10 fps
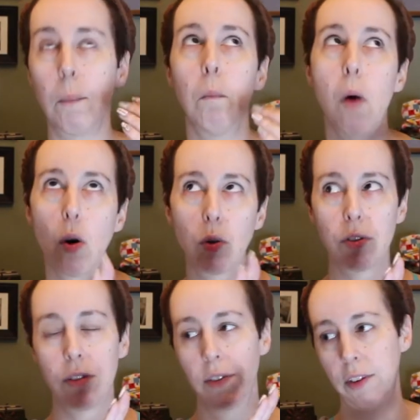
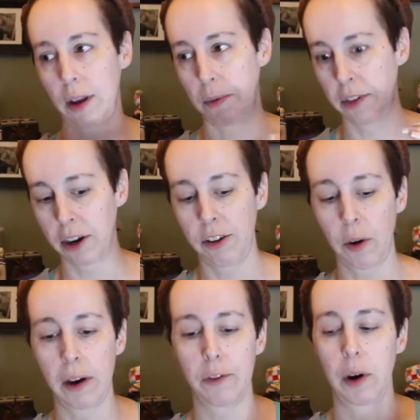most of the steps that I
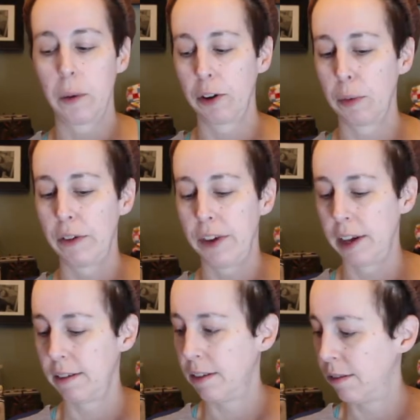do after I wash my
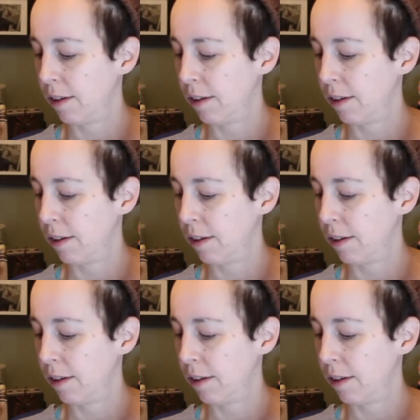face.